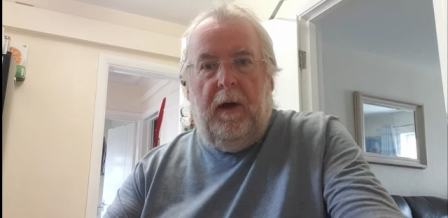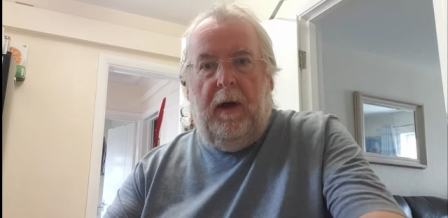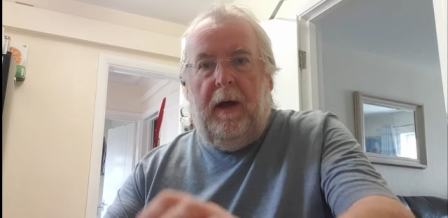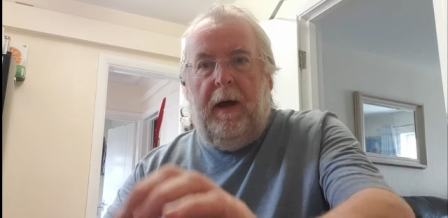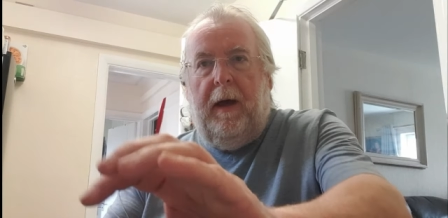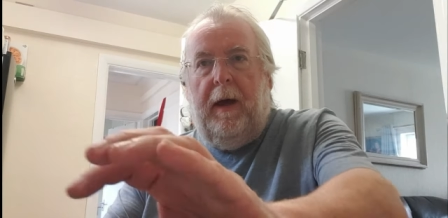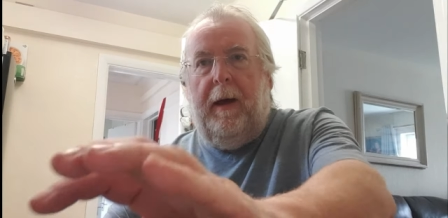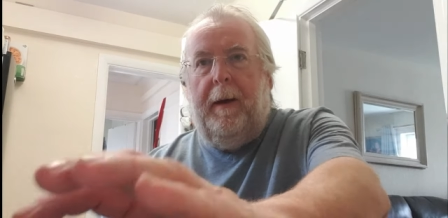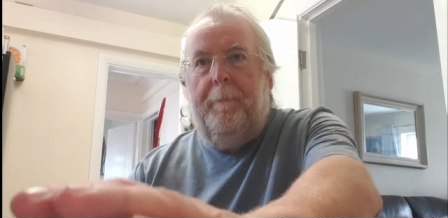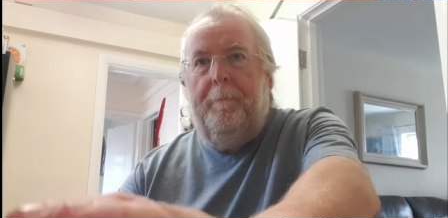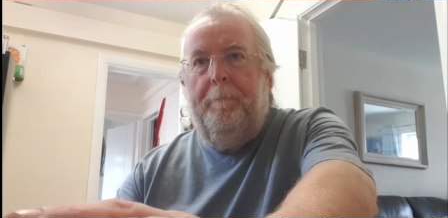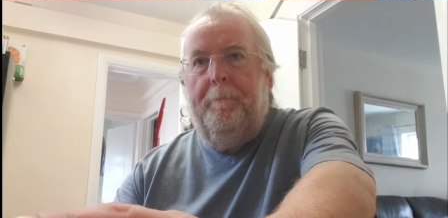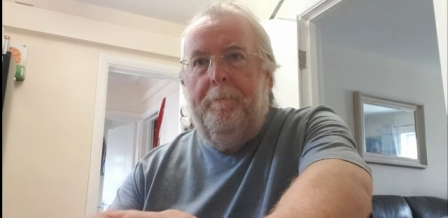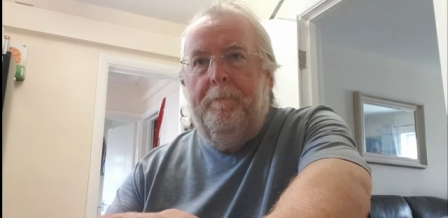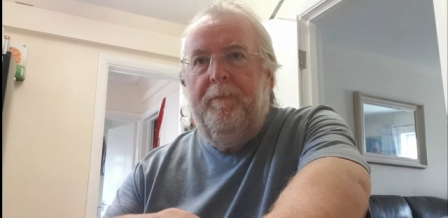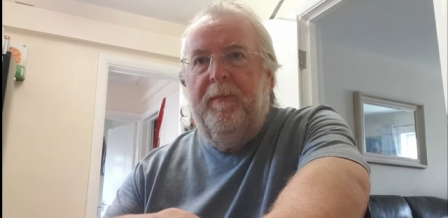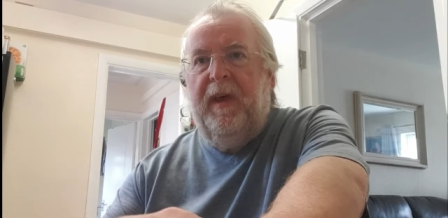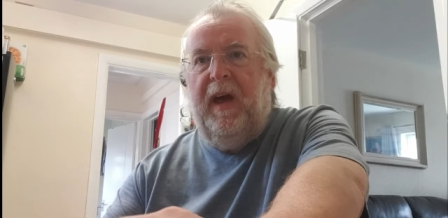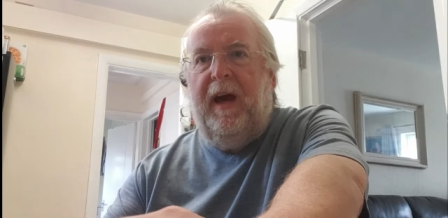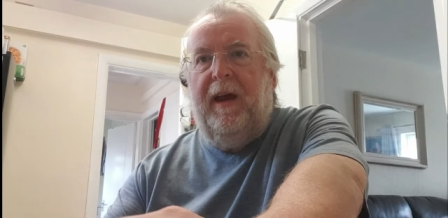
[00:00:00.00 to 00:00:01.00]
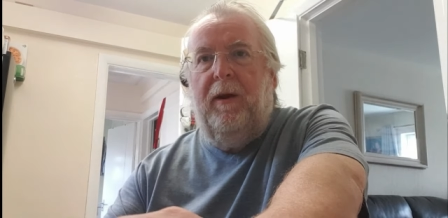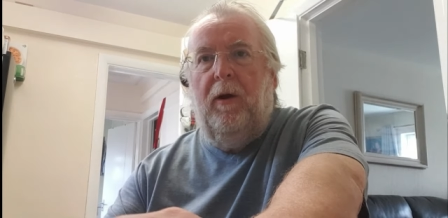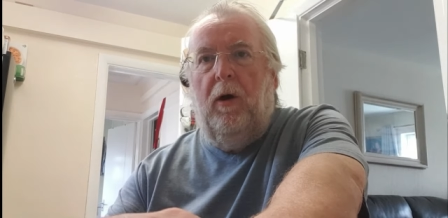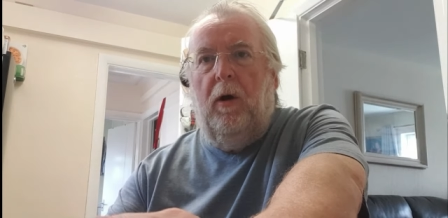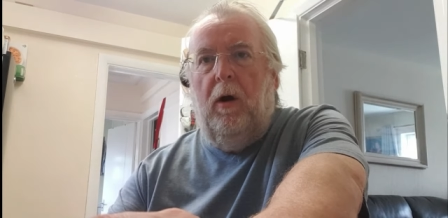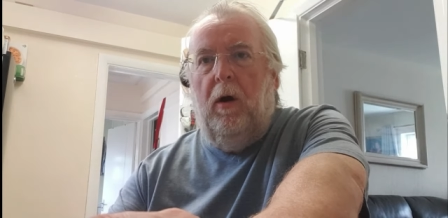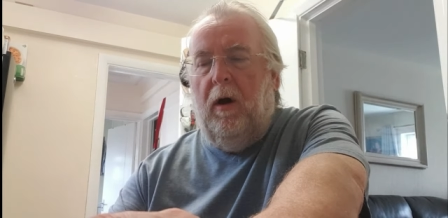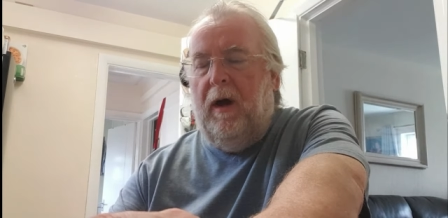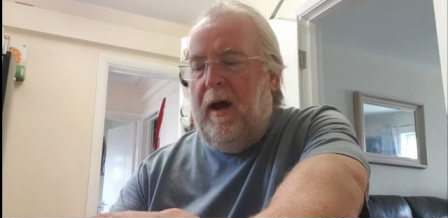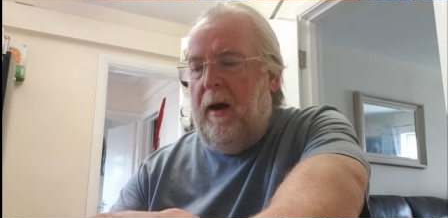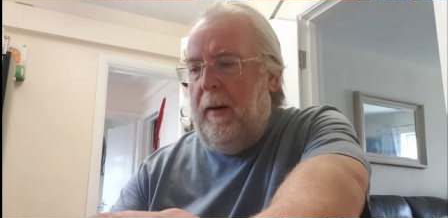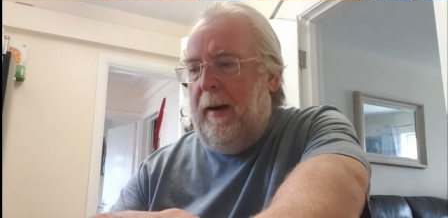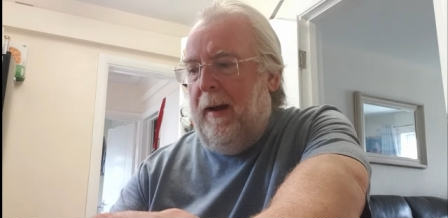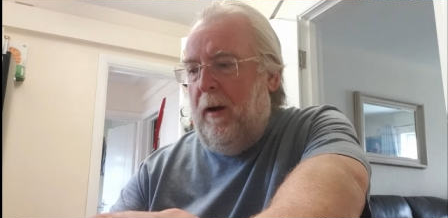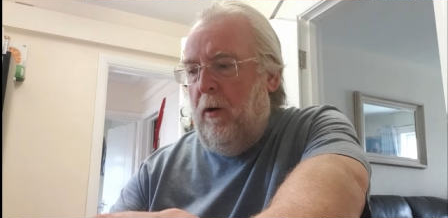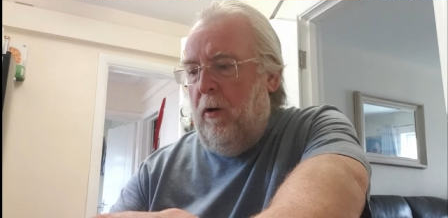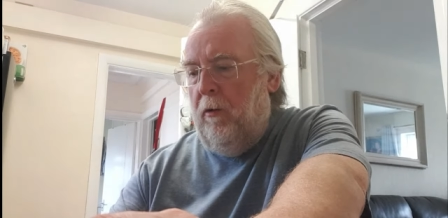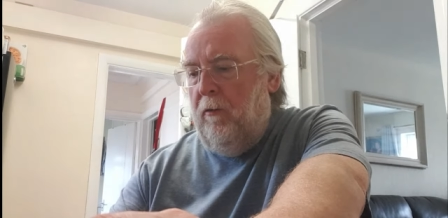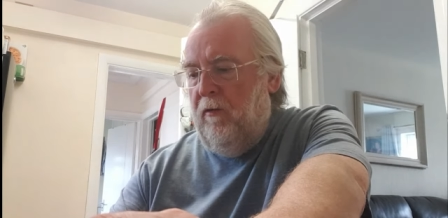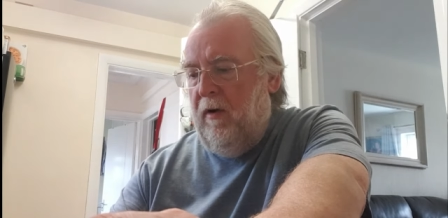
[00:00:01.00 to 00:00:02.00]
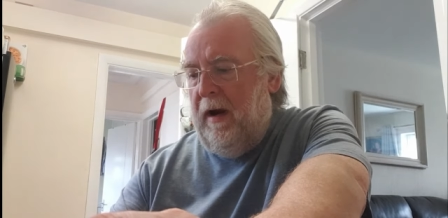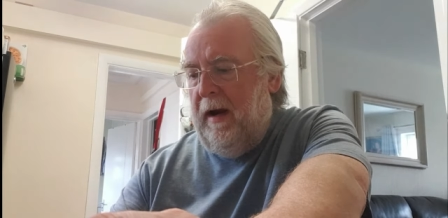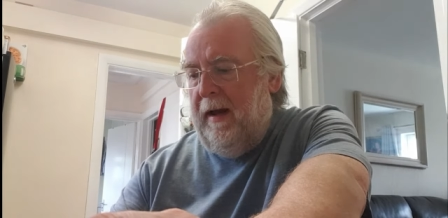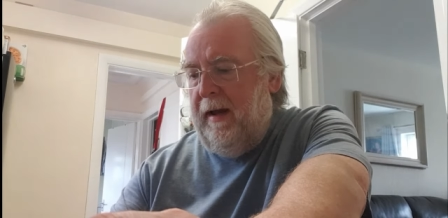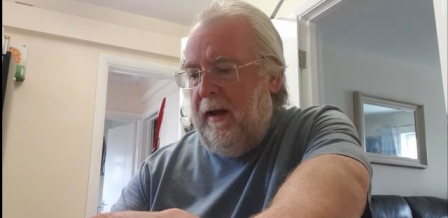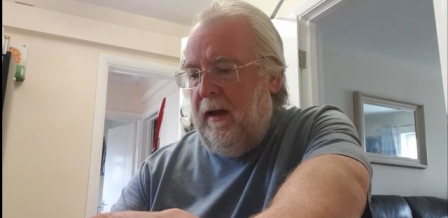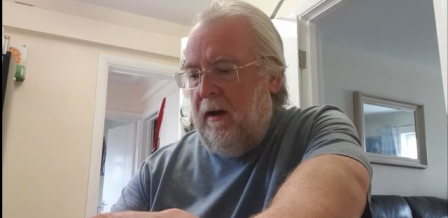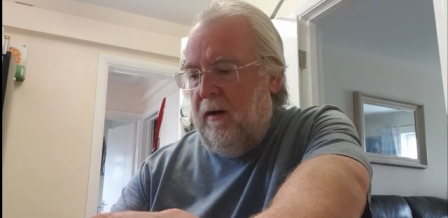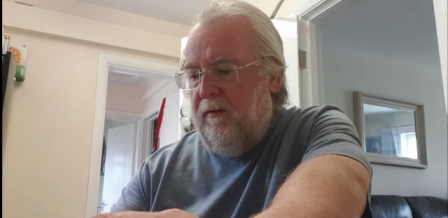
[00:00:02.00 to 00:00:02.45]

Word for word: Um, yeah, not a lot going on really.